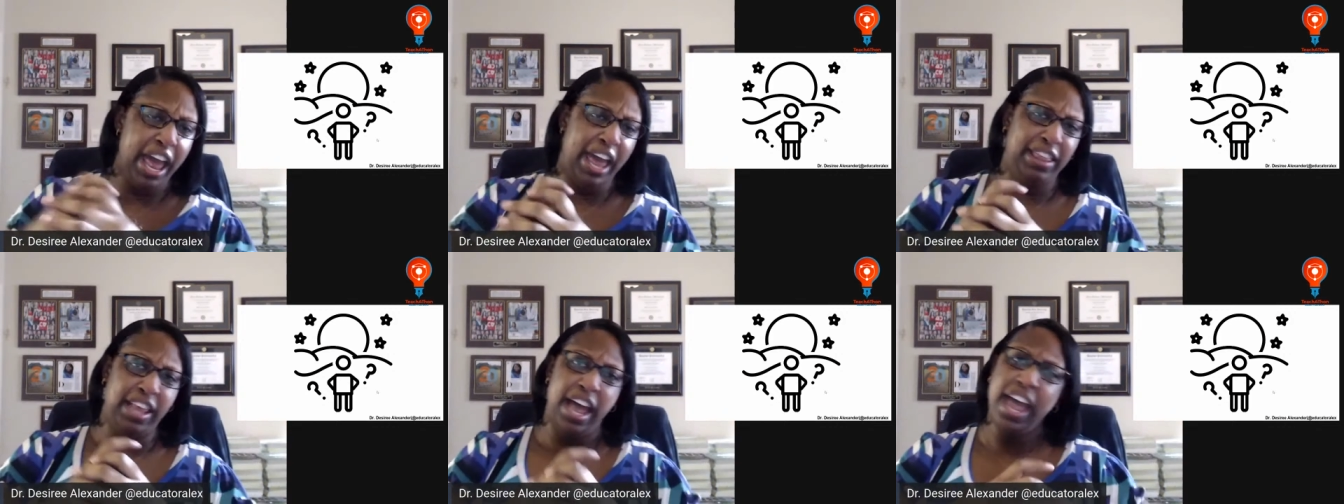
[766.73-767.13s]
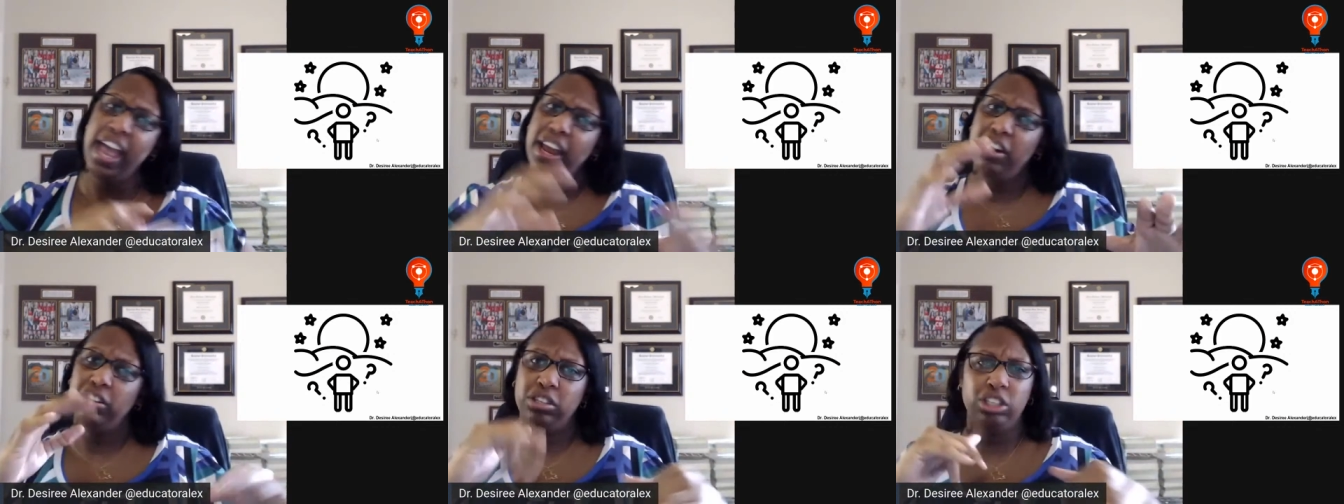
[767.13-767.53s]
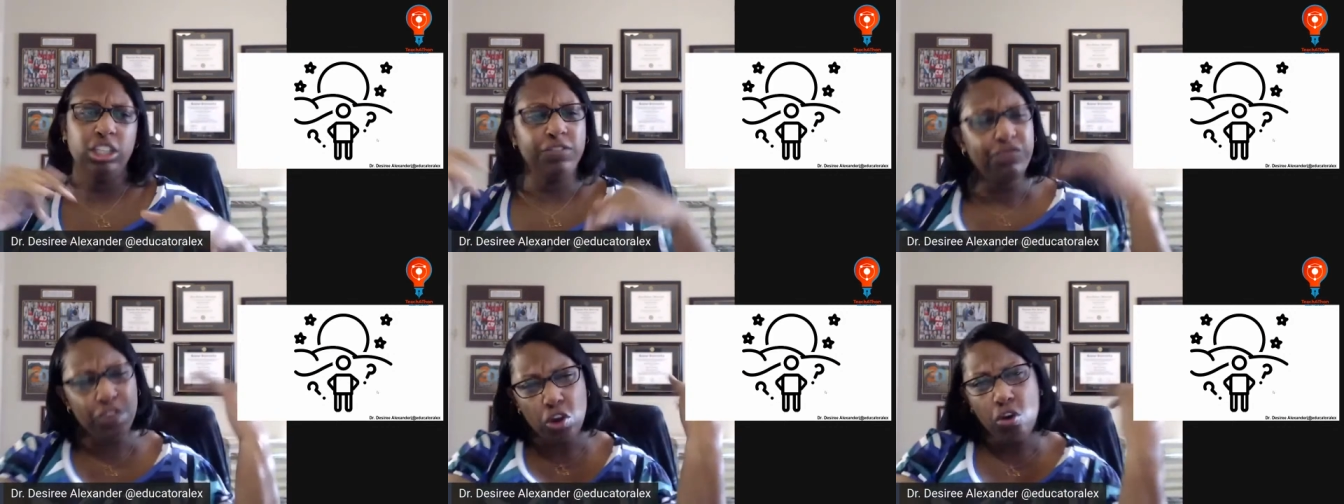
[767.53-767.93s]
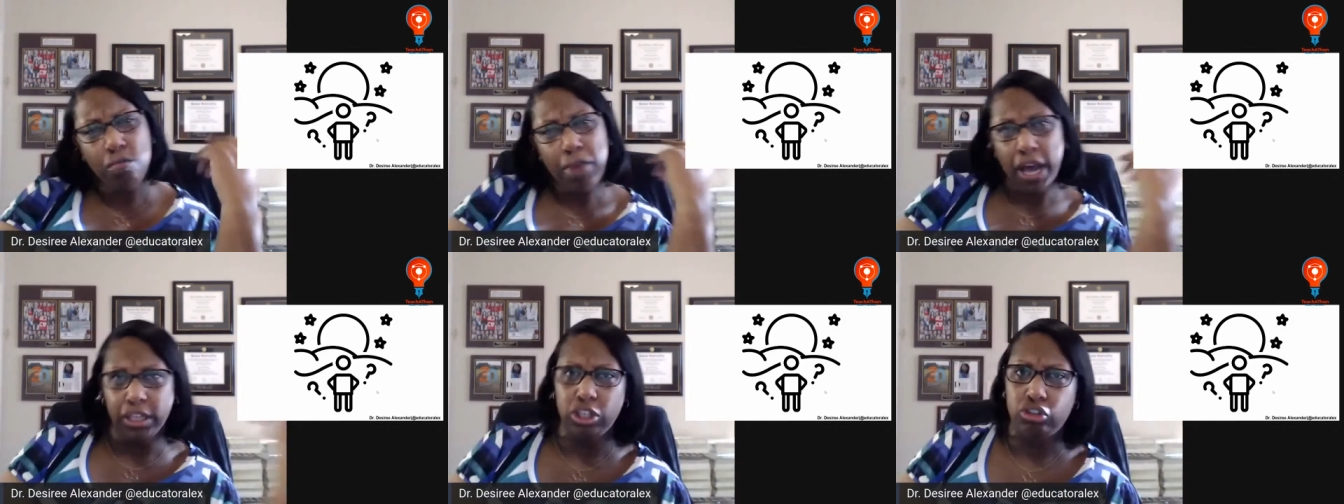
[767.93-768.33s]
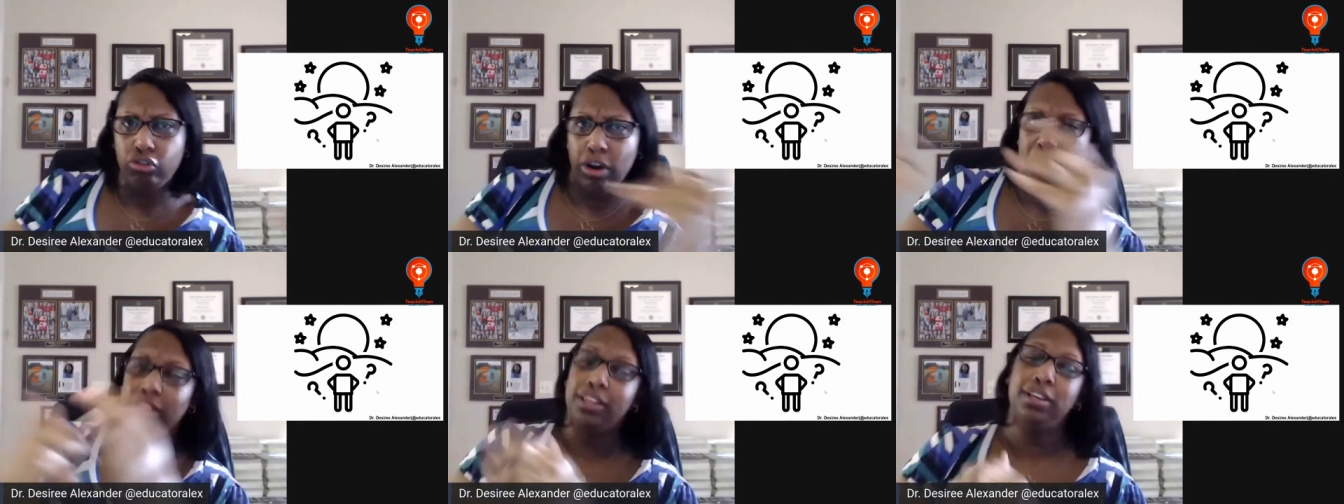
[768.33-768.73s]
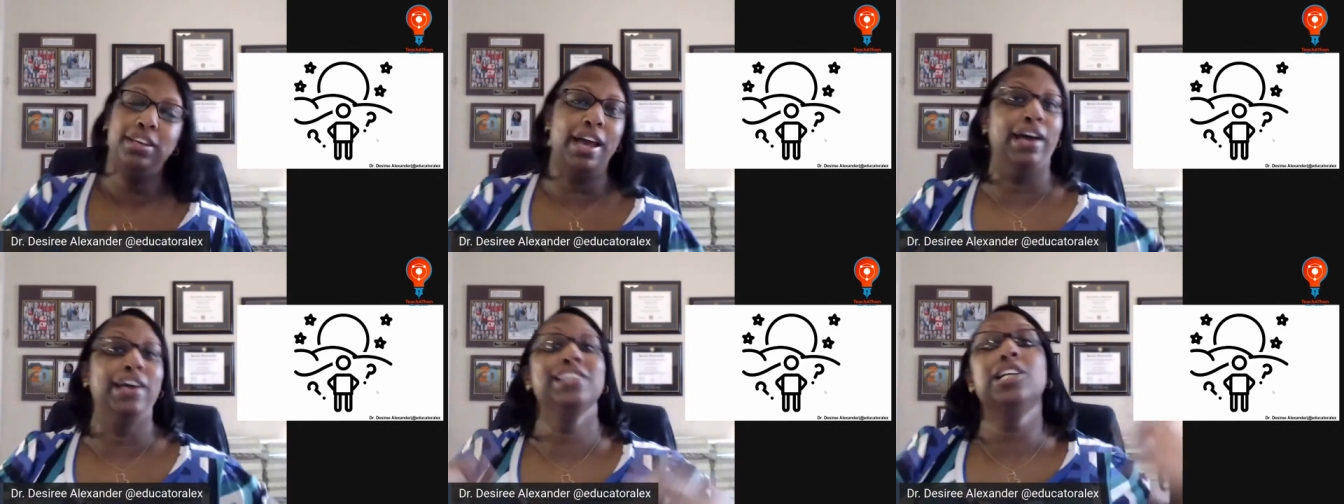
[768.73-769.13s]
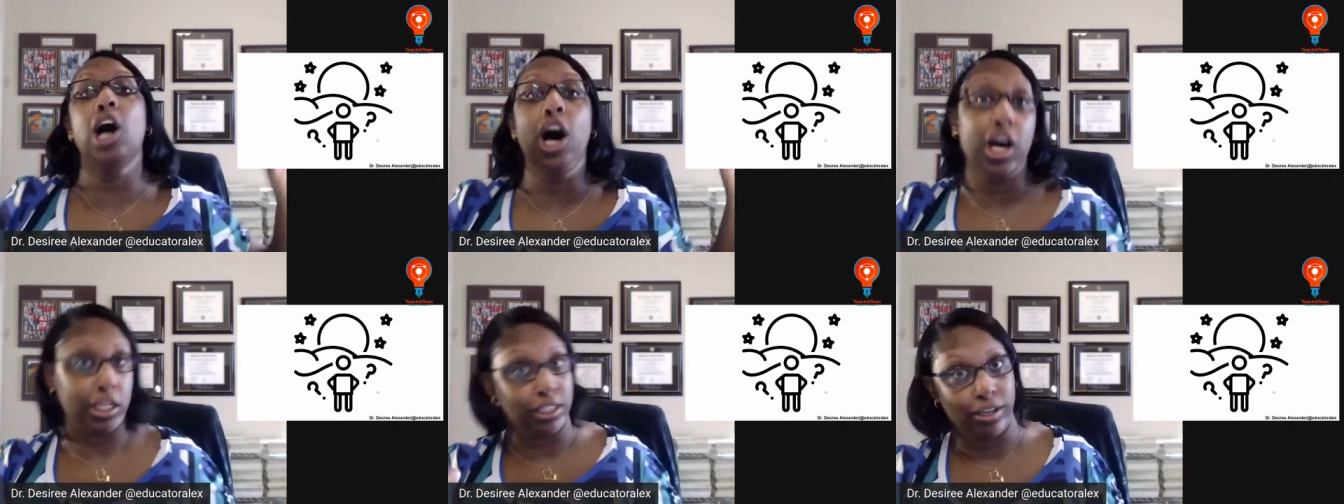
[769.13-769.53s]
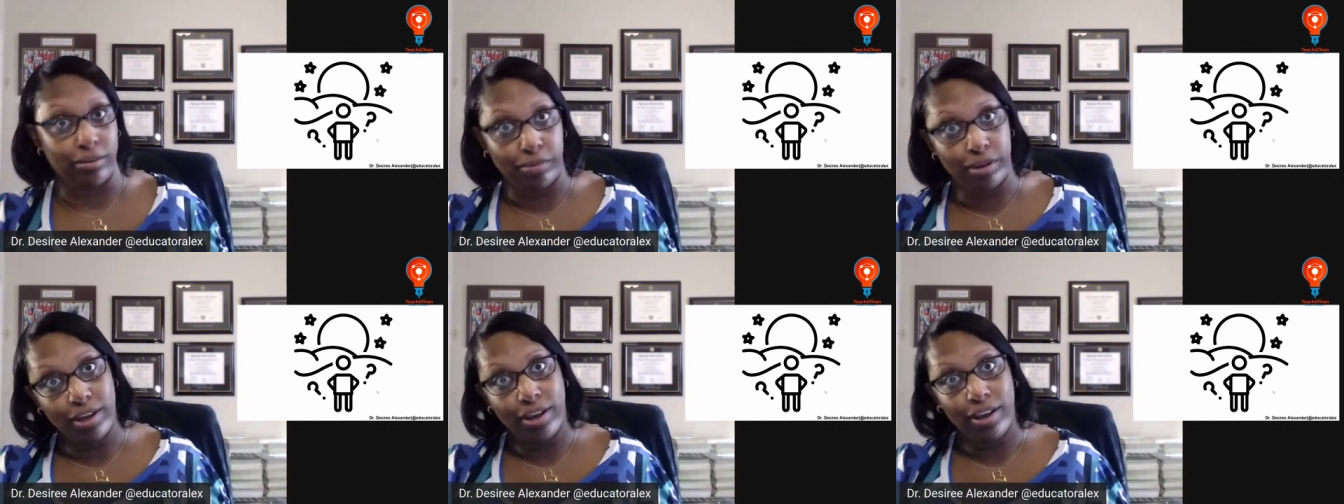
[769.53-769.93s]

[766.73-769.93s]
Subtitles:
and the haters just fuel my strength. Yeah, it's awesome.